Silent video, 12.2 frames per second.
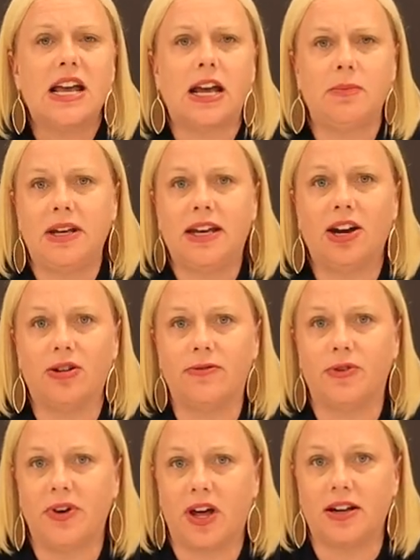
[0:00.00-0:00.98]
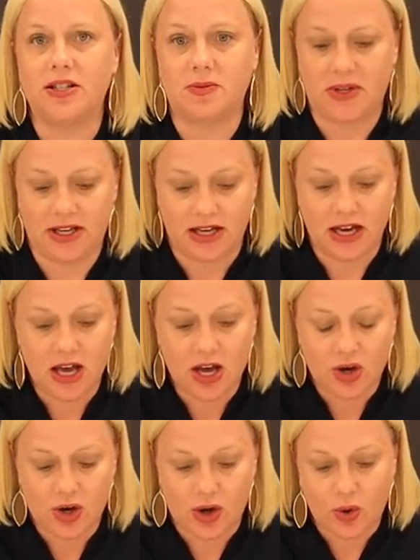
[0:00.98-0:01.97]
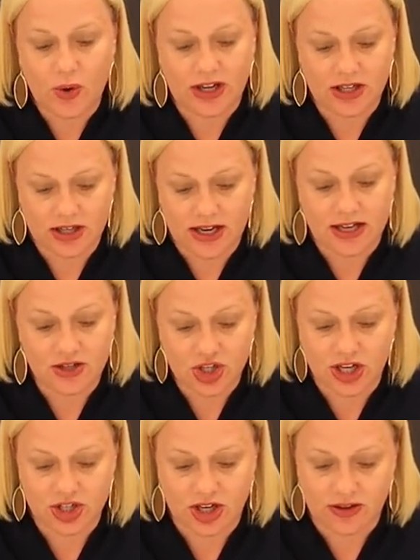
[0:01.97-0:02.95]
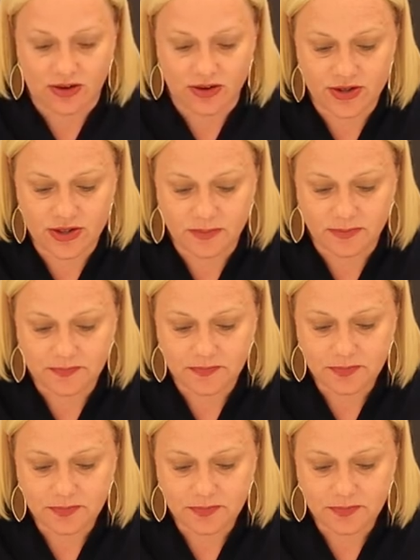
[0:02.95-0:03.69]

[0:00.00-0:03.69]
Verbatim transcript: and be careful not to be quick and judge others.